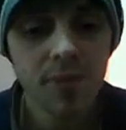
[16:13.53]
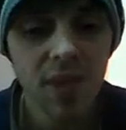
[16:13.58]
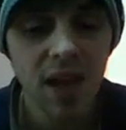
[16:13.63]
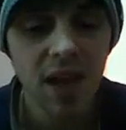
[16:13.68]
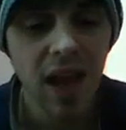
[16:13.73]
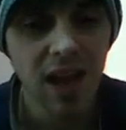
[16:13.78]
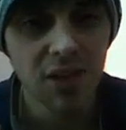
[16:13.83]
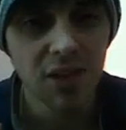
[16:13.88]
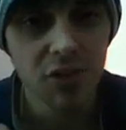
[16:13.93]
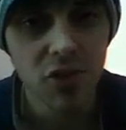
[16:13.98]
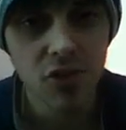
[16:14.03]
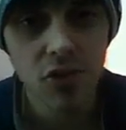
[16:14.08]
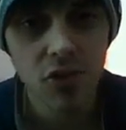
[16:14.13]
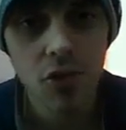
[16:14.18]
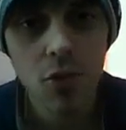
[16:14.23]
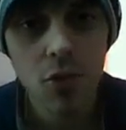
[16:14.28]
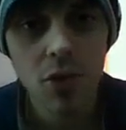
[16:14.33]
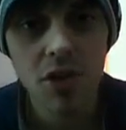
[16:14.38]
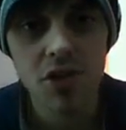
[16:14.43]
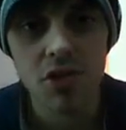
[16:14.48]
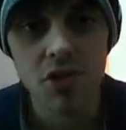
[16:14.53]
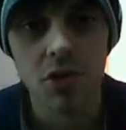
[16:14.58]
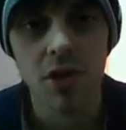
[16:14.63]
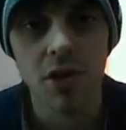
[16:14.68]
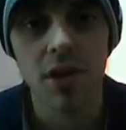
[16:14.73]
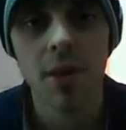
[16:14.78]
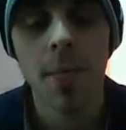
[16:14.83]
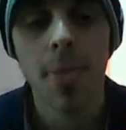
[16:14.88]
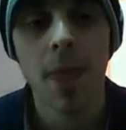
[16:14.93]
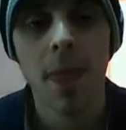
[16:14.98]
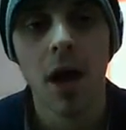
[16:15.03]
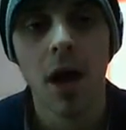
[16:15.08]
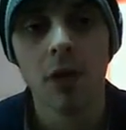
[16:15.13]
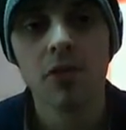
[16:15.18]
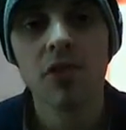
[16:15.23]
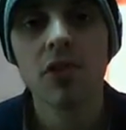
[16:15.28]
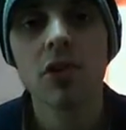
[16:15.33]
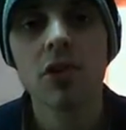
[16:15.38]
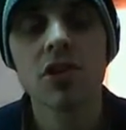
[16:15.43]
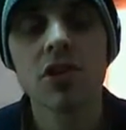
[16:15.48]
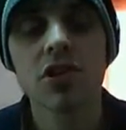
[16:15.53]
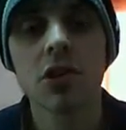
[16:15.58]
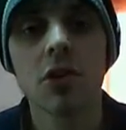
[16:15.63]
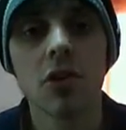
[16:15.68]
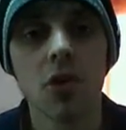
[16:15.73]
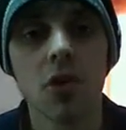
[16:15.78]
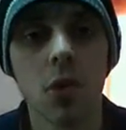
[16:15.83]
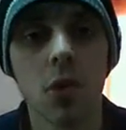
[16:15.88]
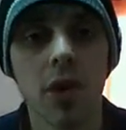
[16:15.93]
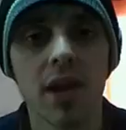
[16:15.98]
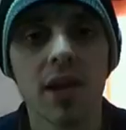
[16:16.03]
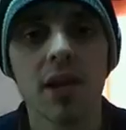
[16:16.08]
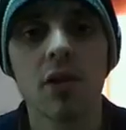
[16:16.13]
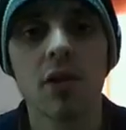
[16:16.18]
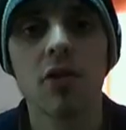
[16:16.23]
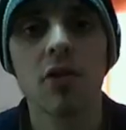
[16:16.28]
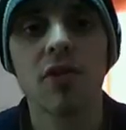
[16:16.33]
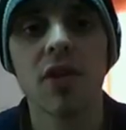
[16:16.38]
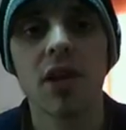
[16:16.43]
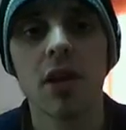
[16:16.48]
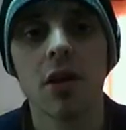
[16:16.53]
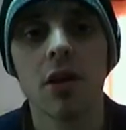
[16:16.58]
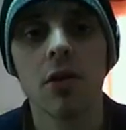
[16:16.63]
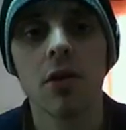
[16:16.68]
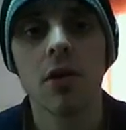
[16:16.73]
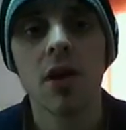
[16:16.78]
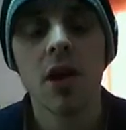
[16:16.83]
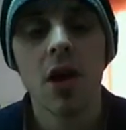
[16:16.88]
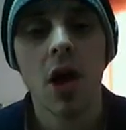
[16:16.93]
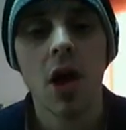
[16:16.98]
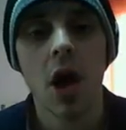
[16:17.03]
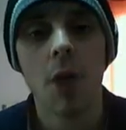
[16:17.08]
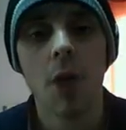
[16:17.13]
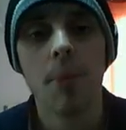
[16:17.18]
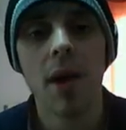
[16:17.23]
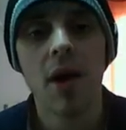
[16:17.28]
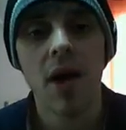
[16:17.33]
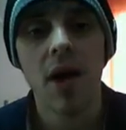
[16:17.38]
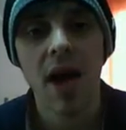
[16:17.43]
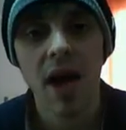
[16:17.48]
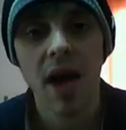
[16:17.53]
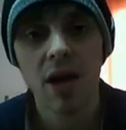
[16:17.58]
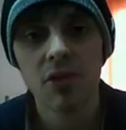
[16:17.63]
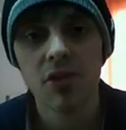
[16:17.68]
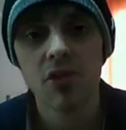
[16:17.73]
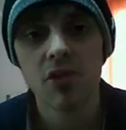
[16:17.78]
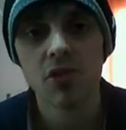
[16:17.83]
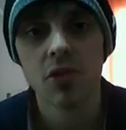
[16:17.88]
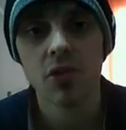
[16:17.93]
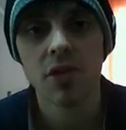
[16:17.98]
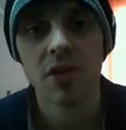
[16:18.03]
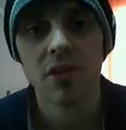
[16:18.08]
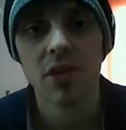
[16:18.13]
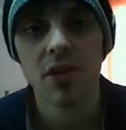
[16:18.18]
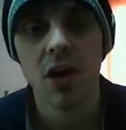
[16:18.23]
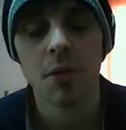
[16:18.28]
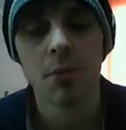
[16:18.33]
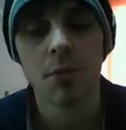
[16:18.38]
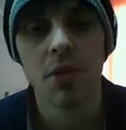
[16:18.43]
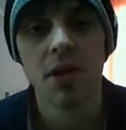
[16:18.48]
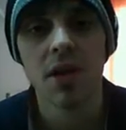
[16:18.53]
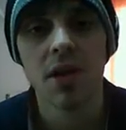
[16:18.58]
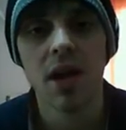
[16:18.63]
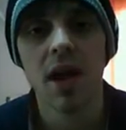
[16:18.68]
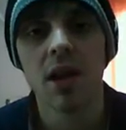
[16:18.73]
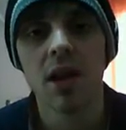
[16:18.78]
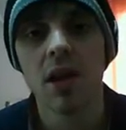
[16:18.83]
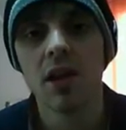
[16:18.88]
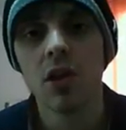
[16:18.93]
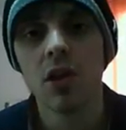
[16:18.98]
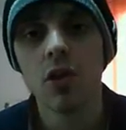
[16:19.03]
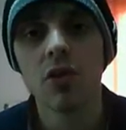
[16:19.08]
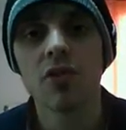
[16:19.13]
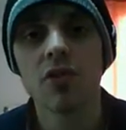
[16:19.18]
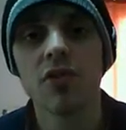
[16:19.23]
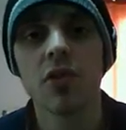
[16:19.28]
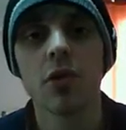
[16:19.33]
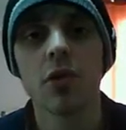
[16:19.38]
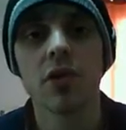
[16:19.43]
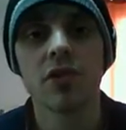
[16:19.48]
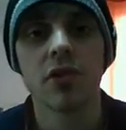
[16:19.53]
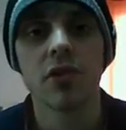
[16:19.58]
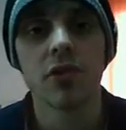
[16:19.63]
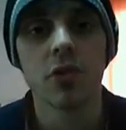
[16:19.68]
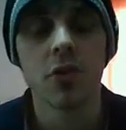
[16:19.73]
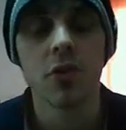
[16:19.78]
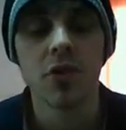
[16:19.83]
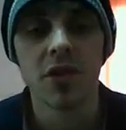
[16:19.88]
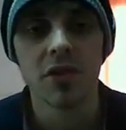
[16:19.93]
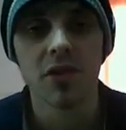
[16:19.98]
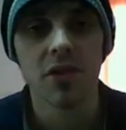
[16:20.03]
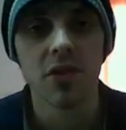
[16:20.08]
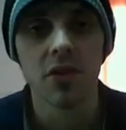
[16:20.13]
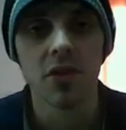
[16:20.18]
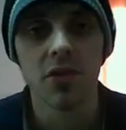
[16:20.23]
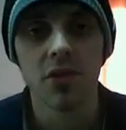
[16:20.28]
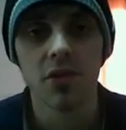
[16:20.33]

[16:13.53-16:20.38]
And if you do want to join, I'm just going to show you a quick little video about how to join this company, and I look forward to talking to you